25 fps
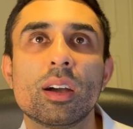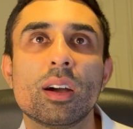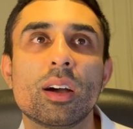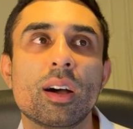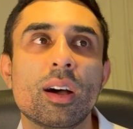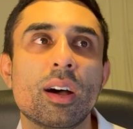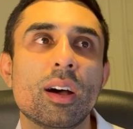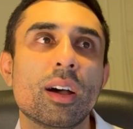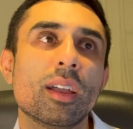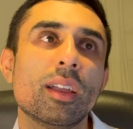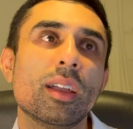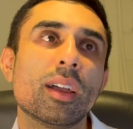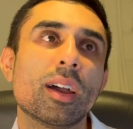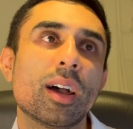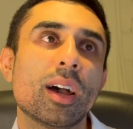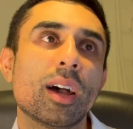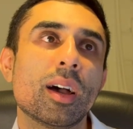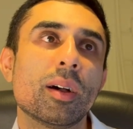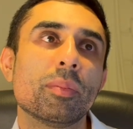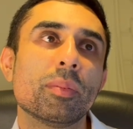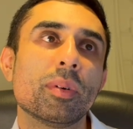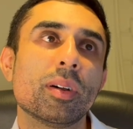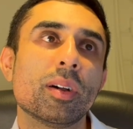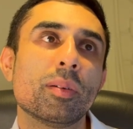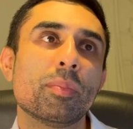I
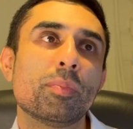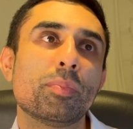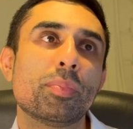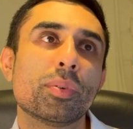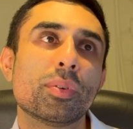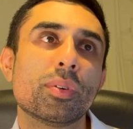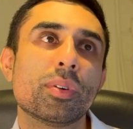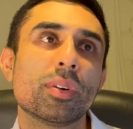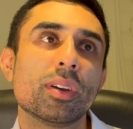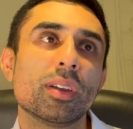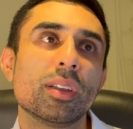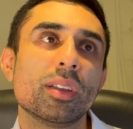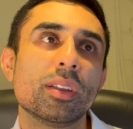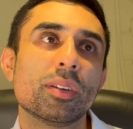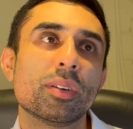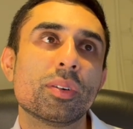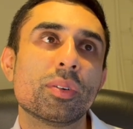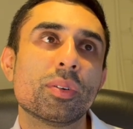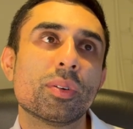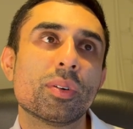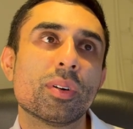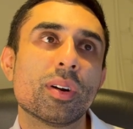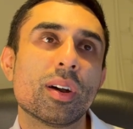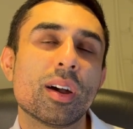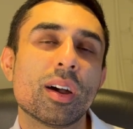am a boy or